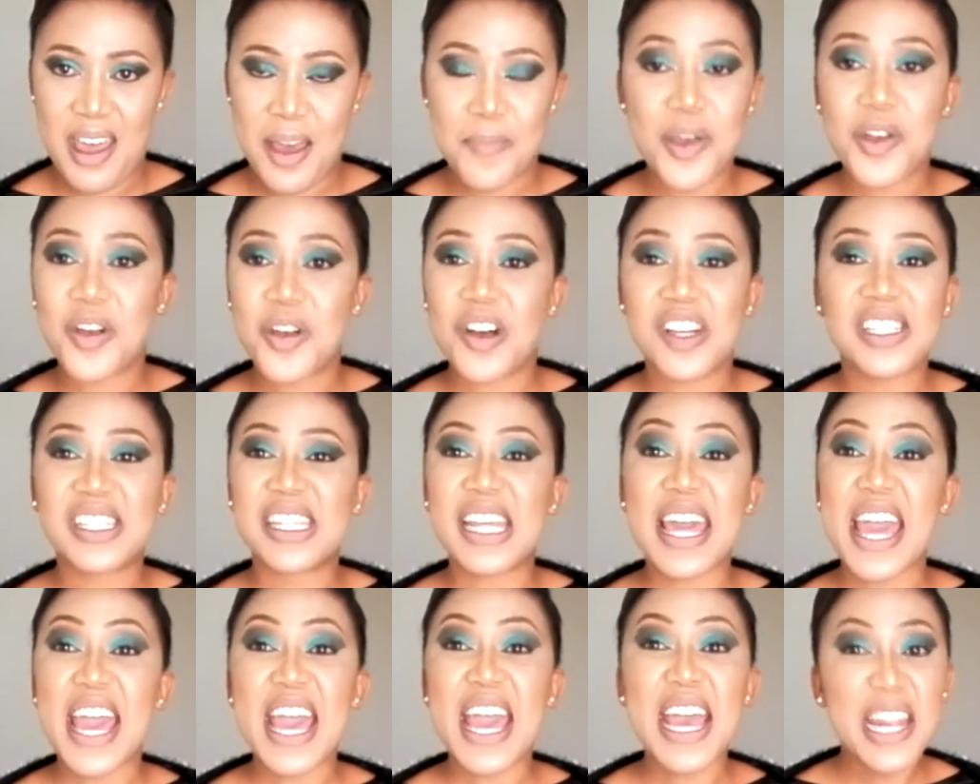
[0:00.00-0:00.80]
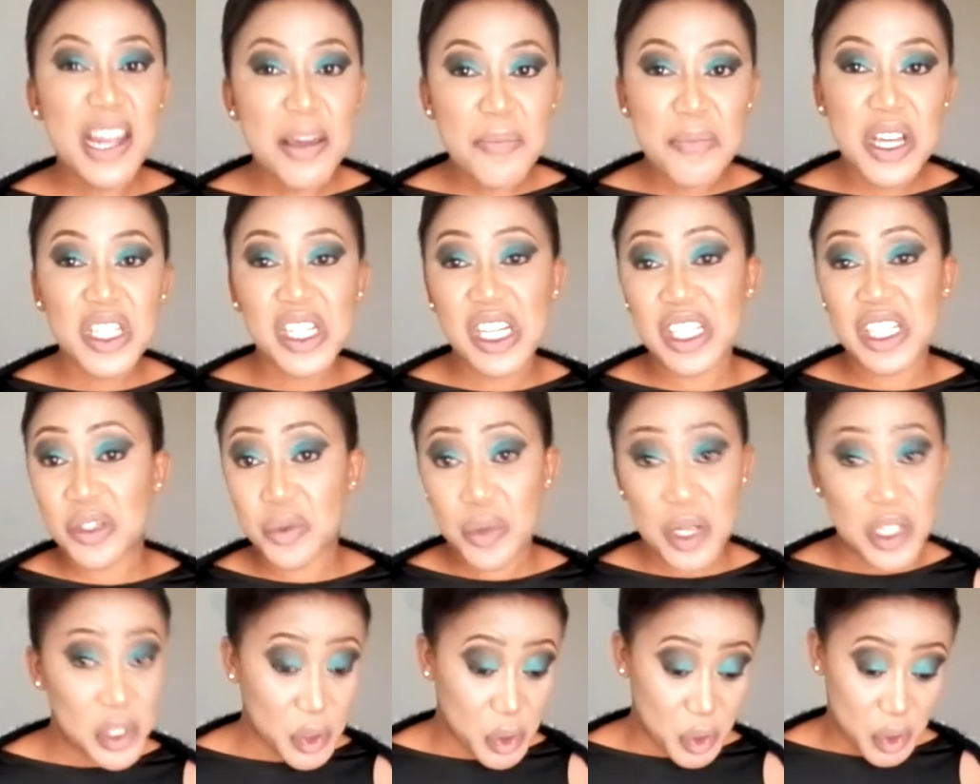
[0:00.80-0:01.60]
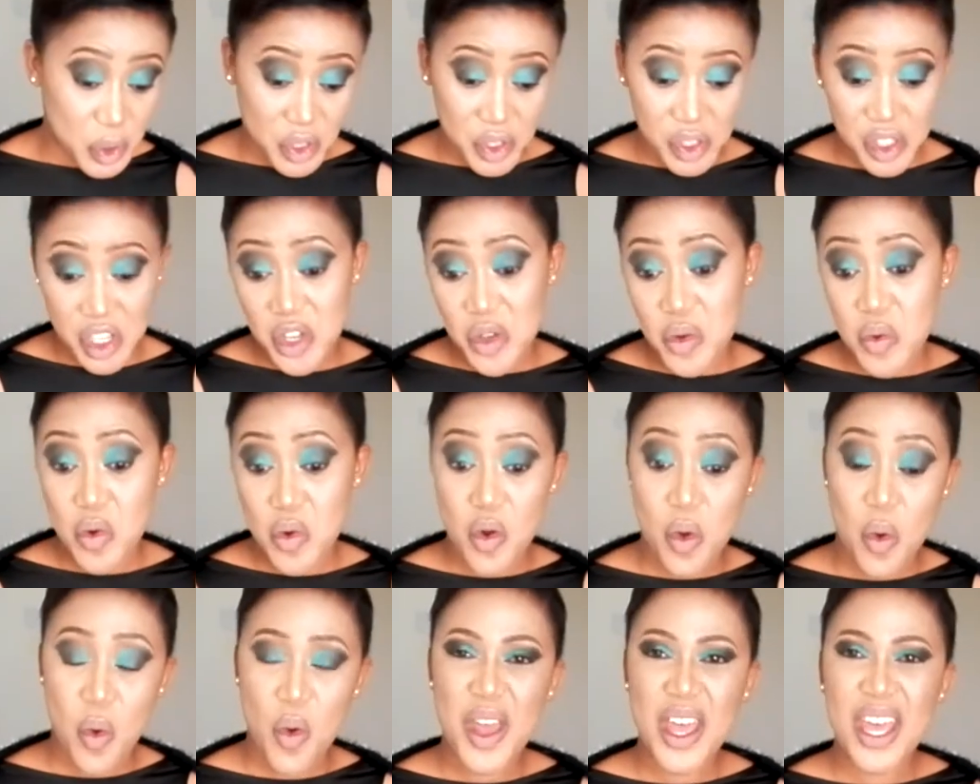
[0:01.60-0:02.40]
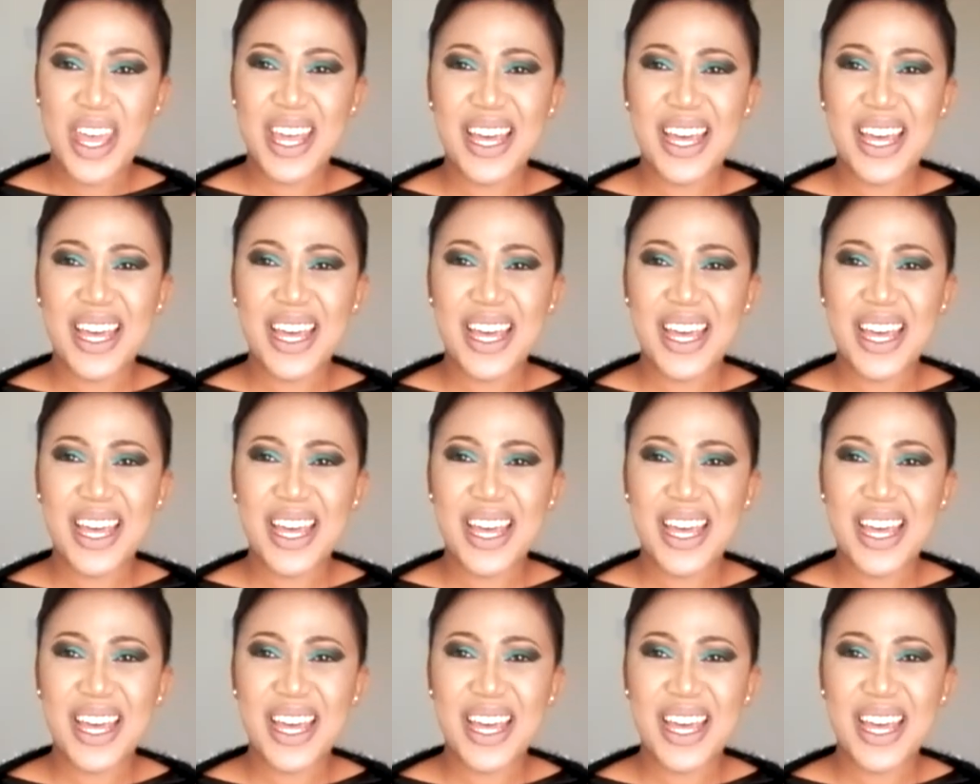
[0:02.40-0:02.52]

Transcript: Because the enemy just wants to see you low.